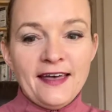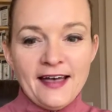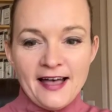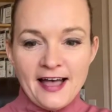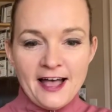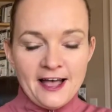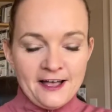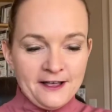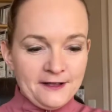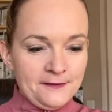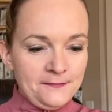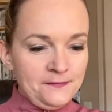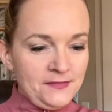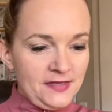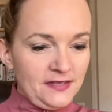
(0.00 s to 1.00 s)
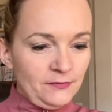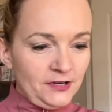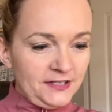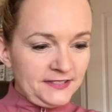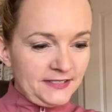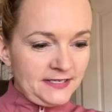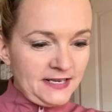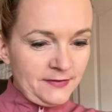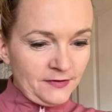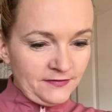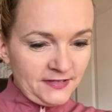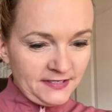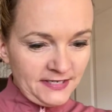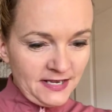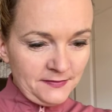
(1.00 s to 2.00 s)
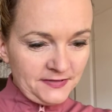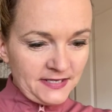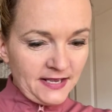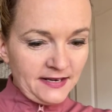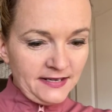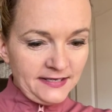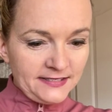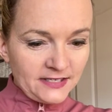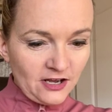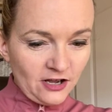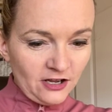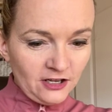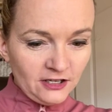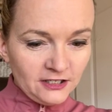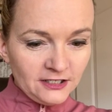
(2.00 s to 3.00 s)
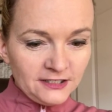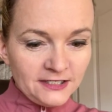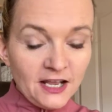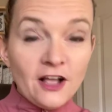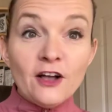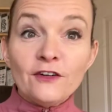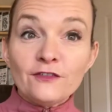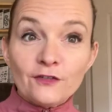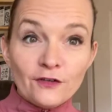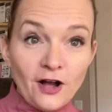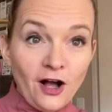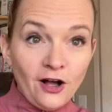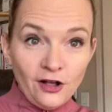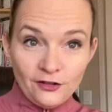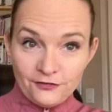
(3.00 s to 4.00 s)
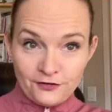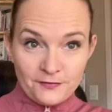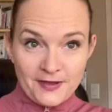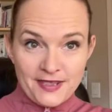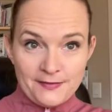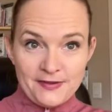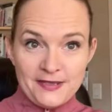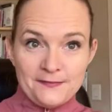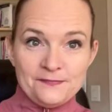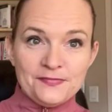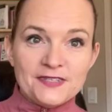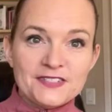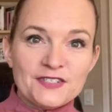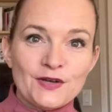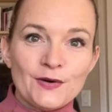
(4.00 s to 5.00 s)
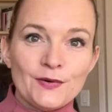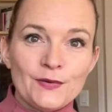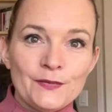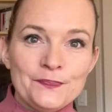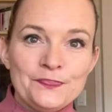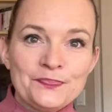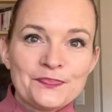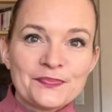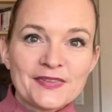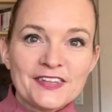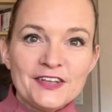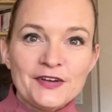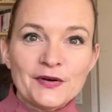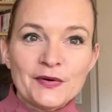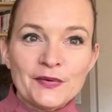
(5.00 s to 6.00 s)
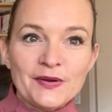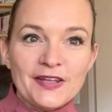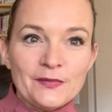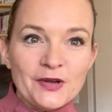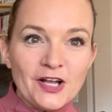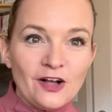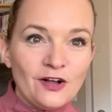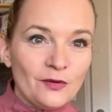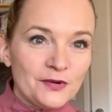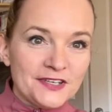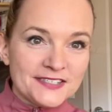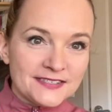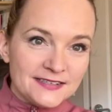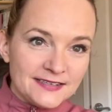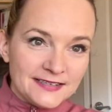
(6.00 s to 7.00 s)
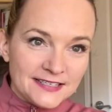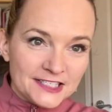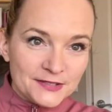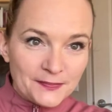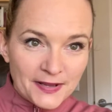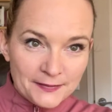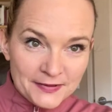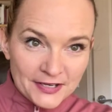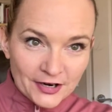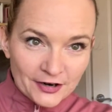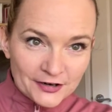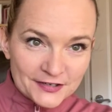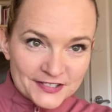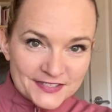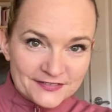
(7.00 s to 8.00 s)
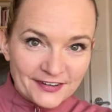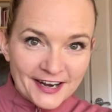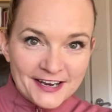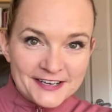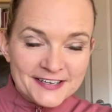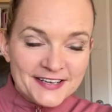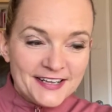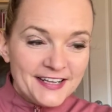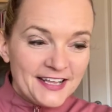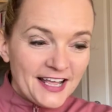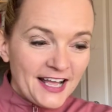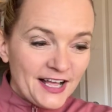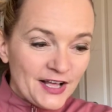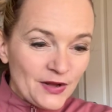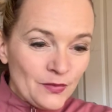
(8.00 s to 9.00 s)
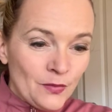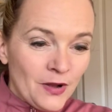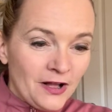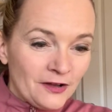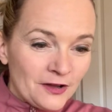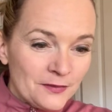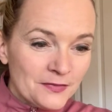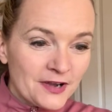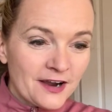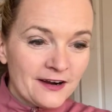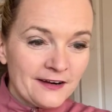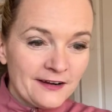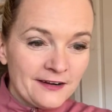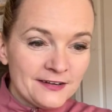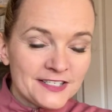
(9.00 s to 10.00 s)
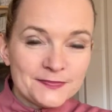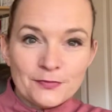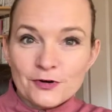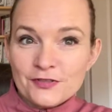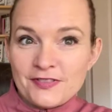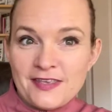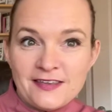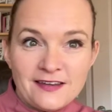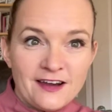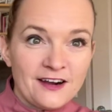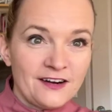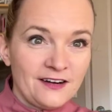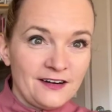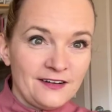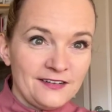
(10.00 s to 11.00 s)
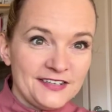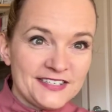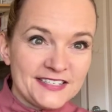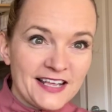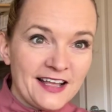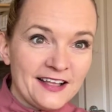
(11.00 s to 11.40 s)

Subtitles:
what is the name of the stamp set? It's called For All For Baby. So, you know, we always need baby cards, right? Welcome cards, birthday cards,